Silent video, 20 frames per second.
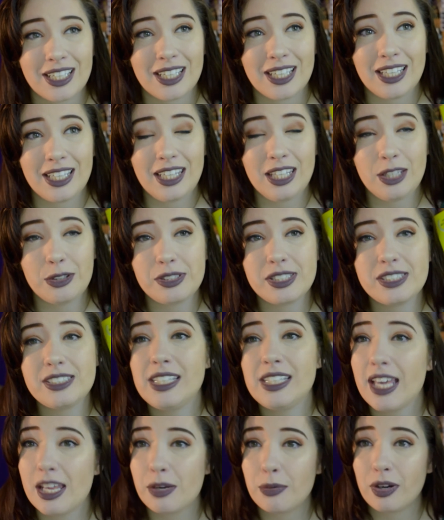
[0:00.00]
He uses
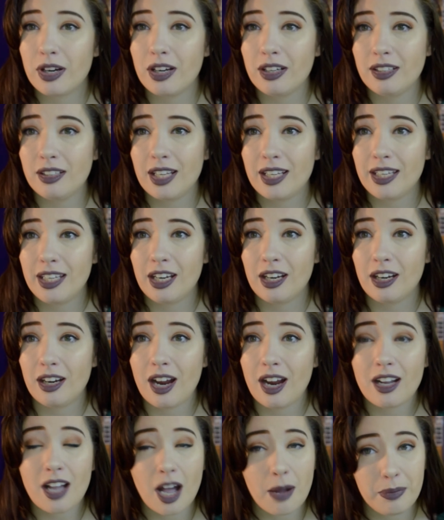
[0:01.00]
the N-word in here
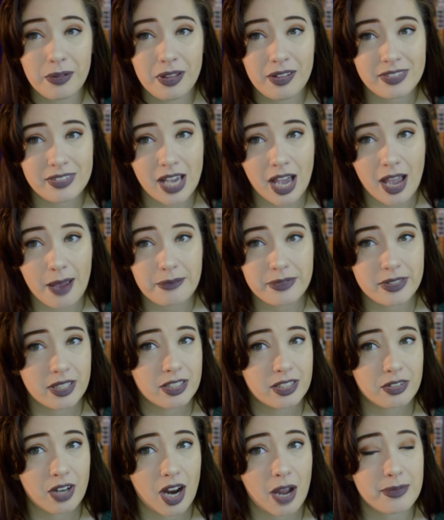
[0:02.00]
a couple of times to
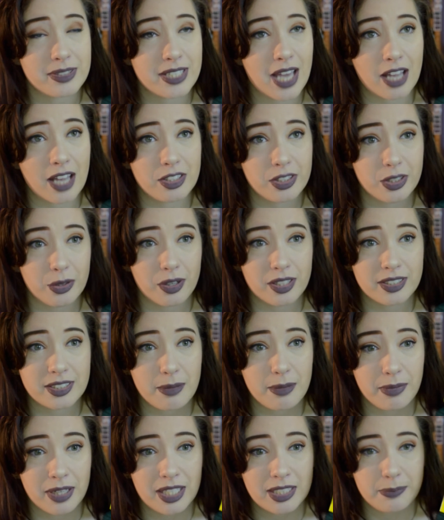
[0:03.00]
describe a tattoo on
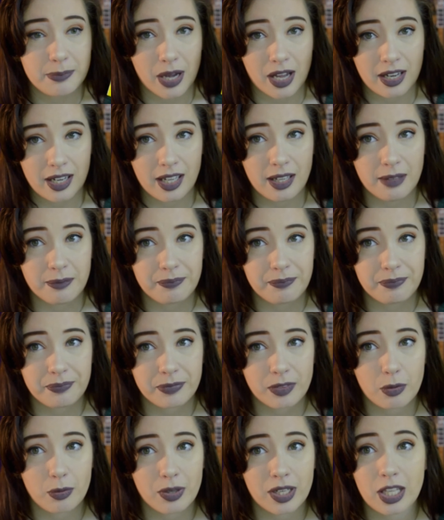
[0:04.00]
somebody's body,
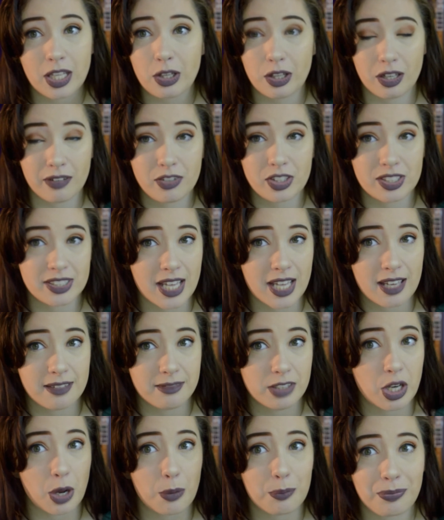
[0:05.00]
when he could have just said,
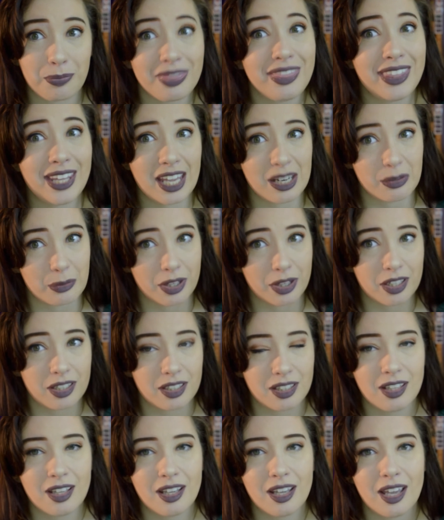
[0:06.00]
you know, the N-word.
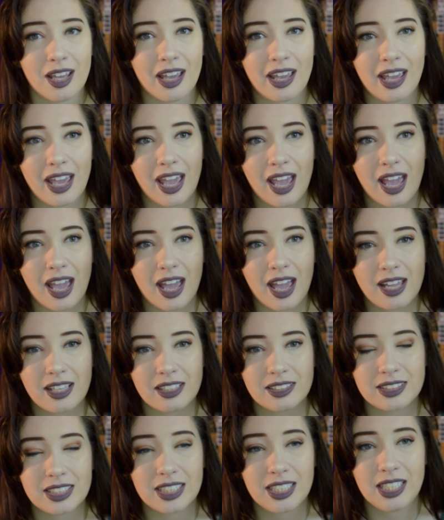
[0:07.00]
And
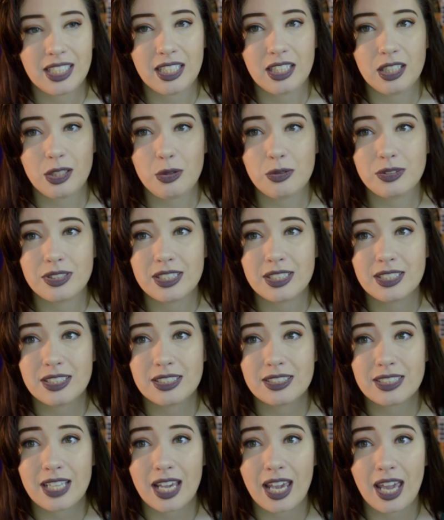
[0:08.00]
he
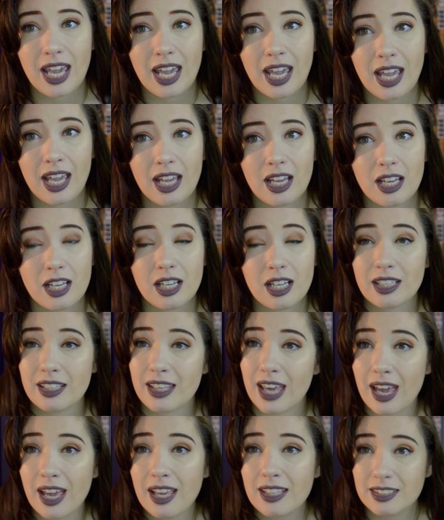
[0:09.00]
uses a
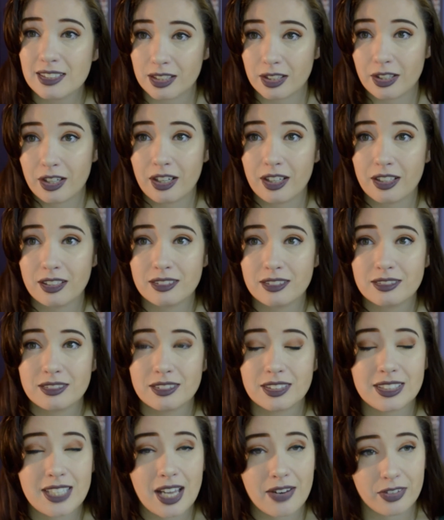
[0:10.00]
gay slur
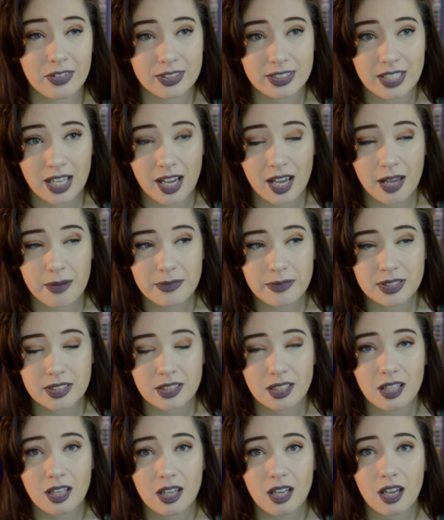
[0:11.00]
several times.
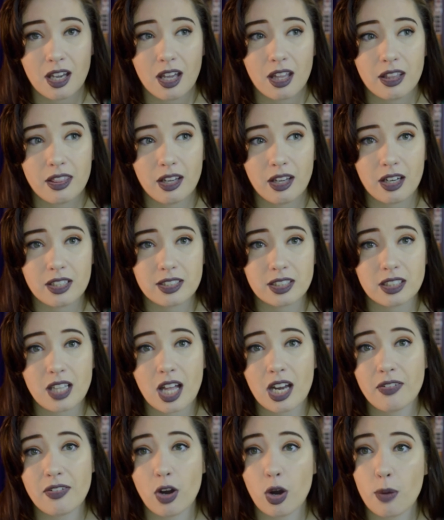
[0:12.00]
There's a
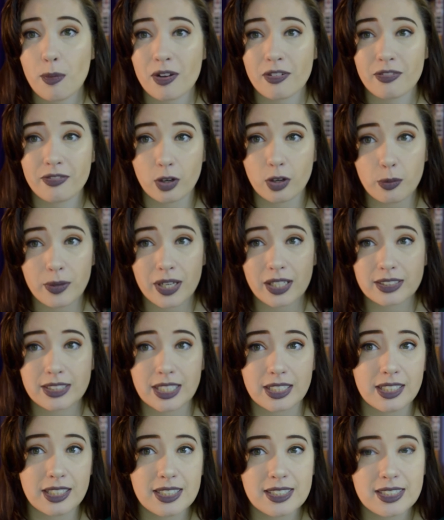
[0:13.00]
lot of homophobic
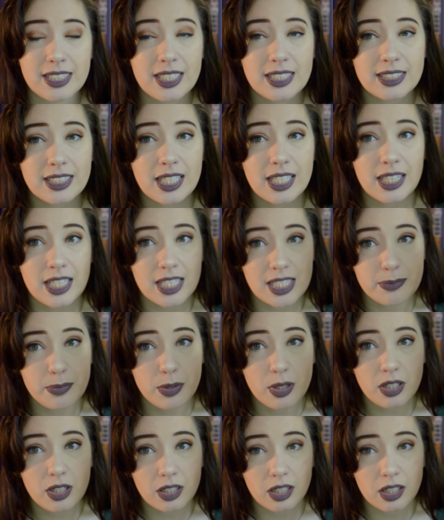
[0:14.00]
tendencies in this book.